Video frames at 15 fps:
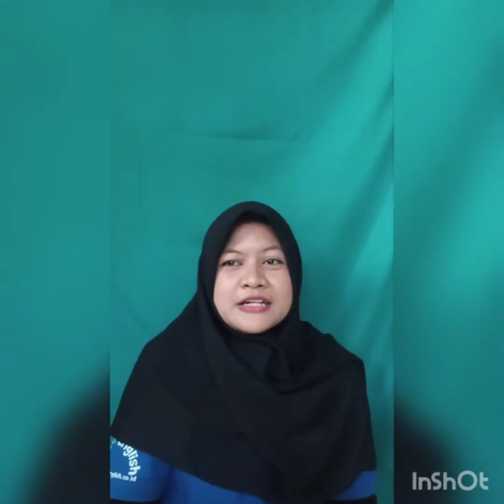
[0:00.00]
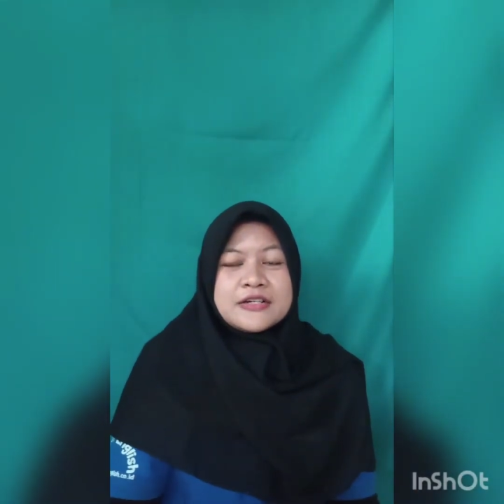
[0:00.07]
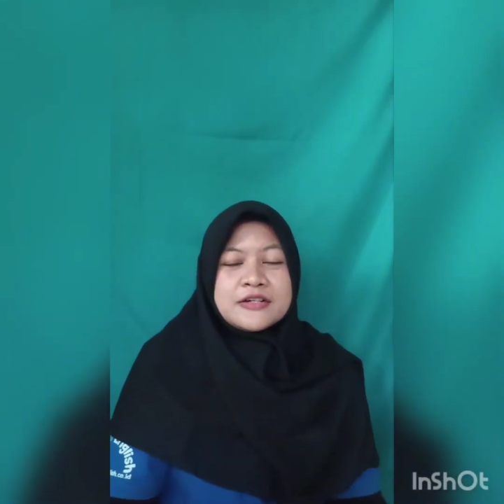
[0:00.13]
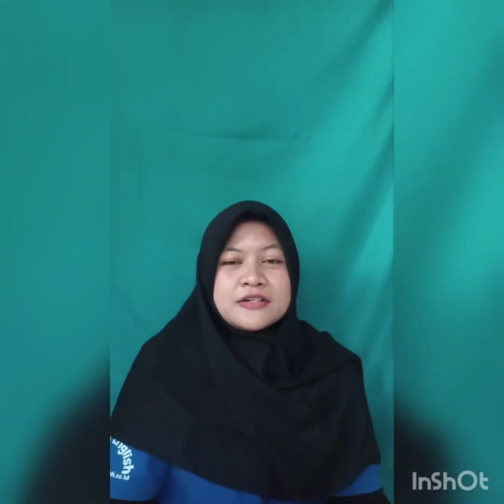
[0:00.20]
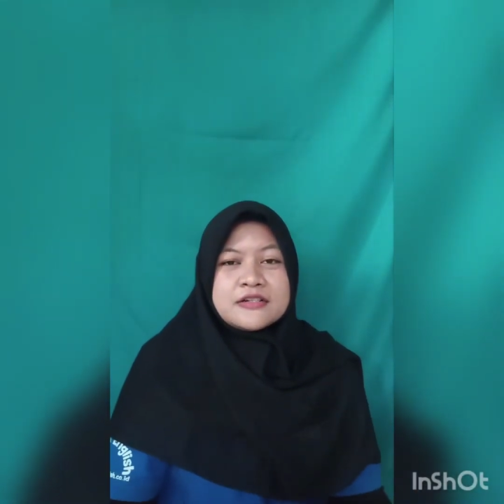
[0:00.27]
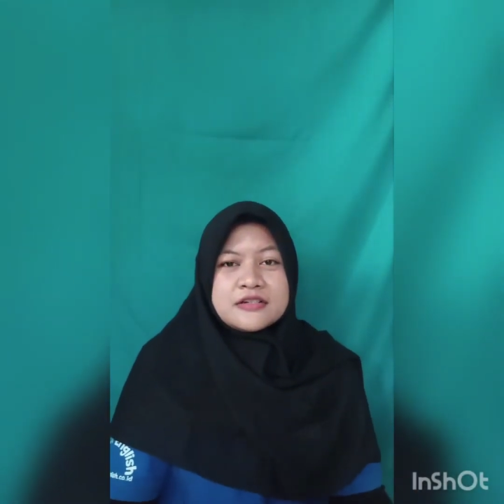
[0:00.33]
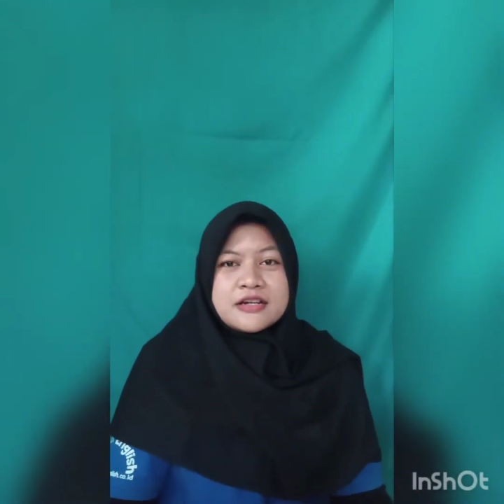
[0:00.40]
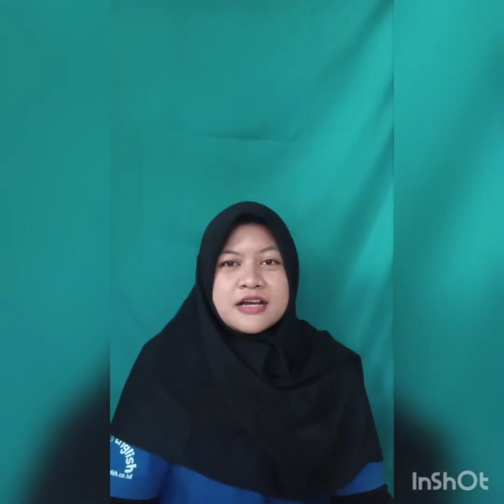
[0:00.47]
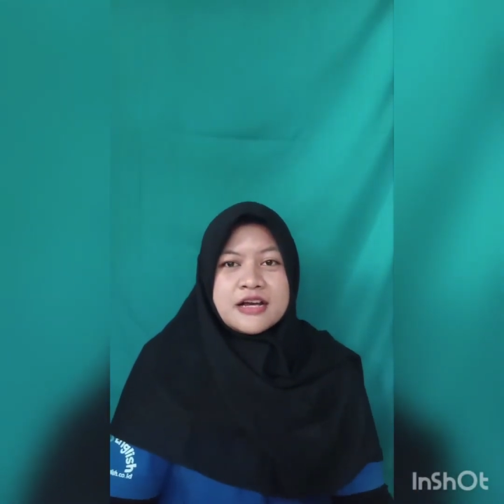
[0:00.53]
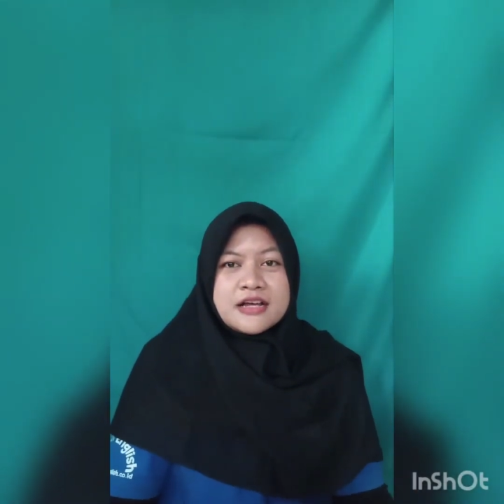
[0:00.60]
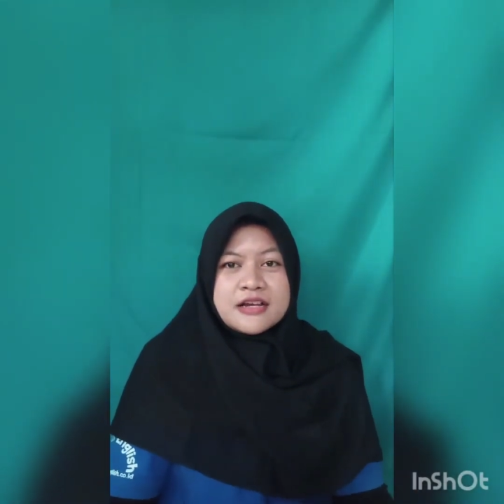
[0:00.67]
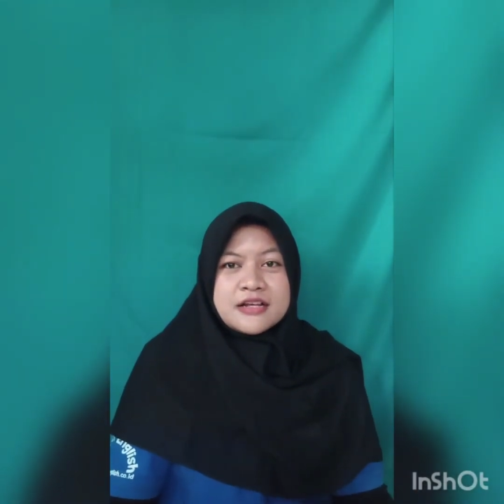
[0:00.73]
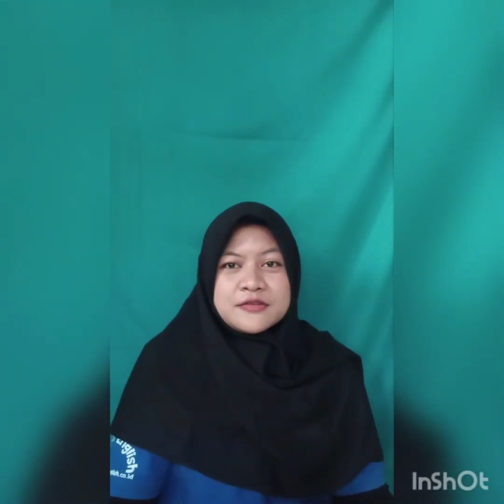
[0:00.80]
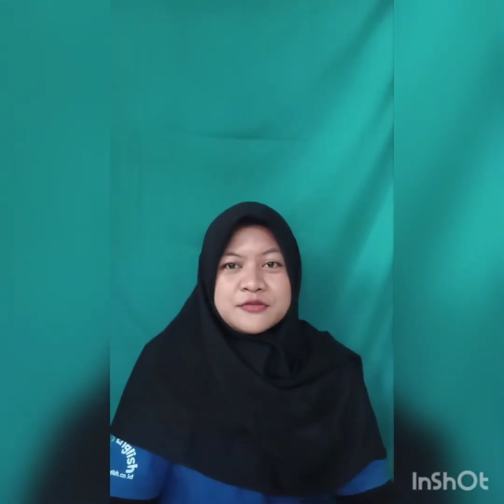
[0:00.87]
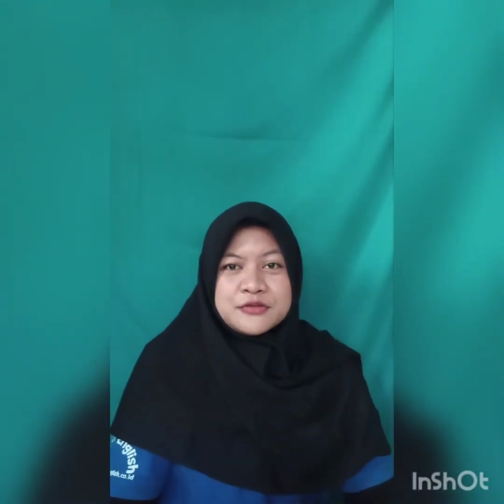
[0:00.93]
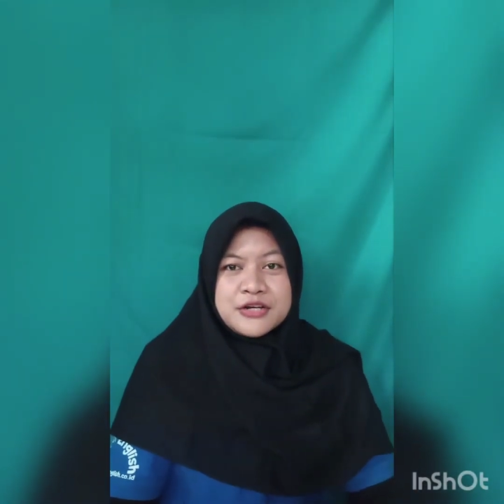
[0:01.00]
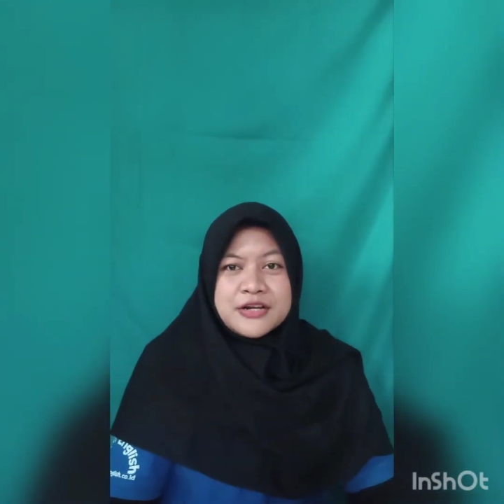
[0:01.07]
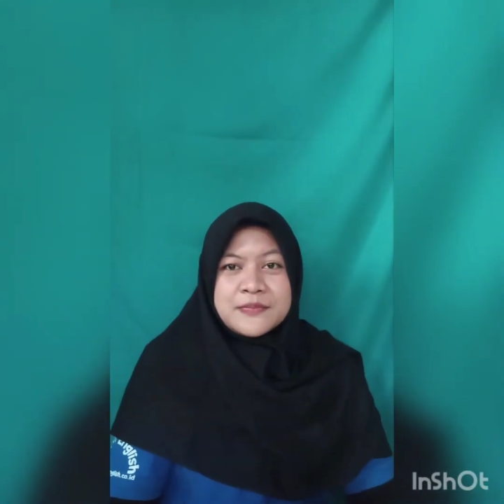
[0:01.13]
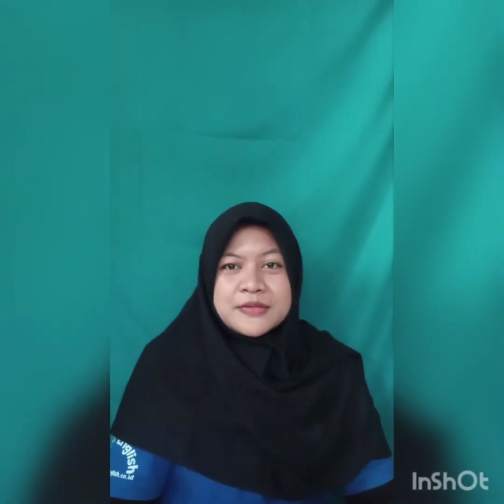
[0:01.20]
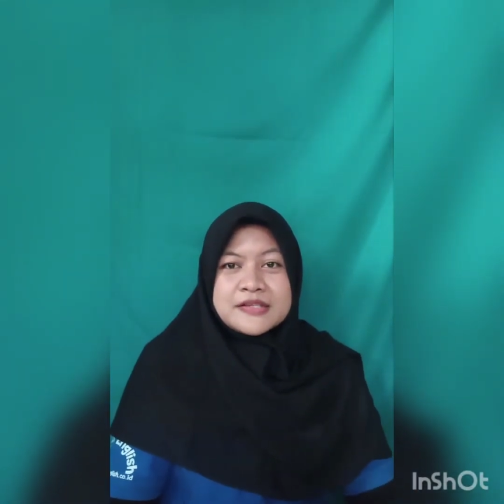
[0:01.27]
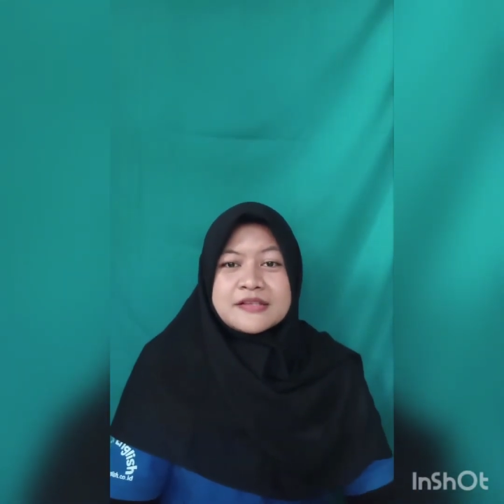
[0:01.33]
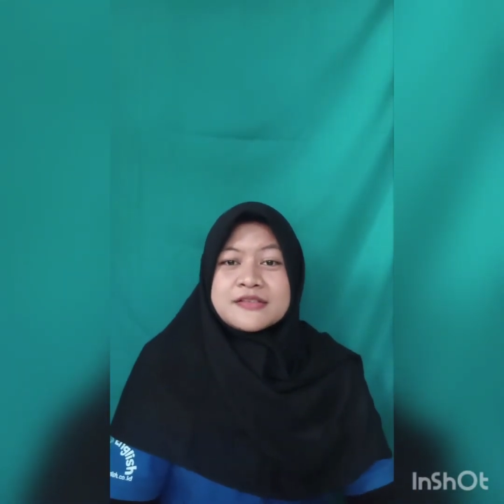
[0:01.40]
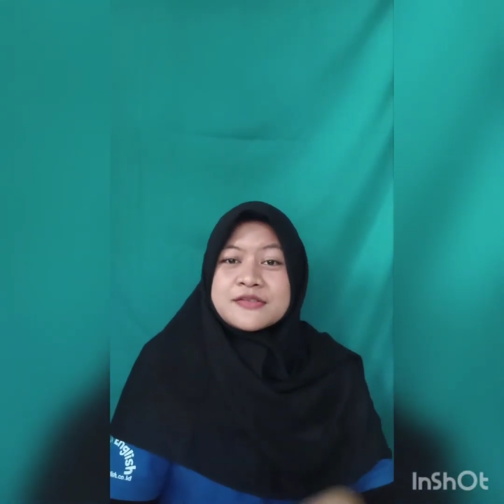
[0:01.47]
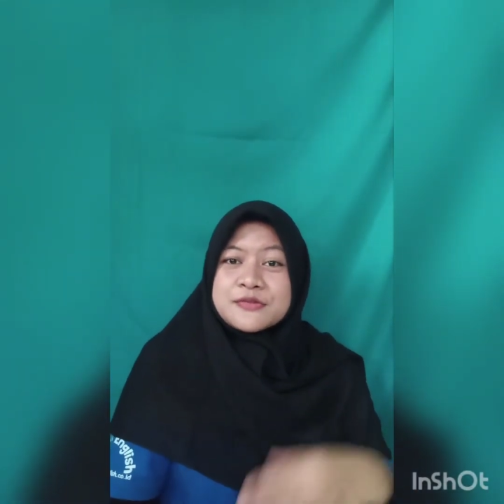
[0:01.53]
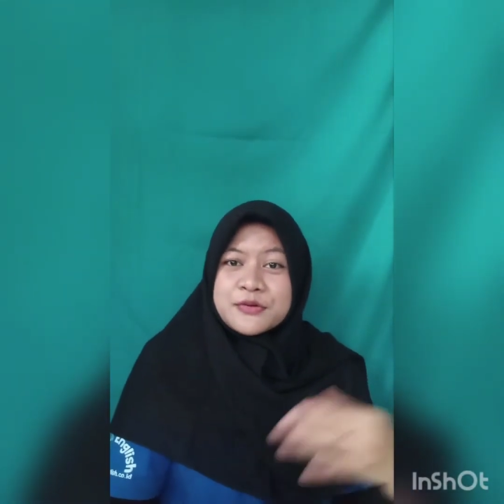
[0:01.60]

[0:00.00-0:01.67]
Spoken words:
conclude that a dream is a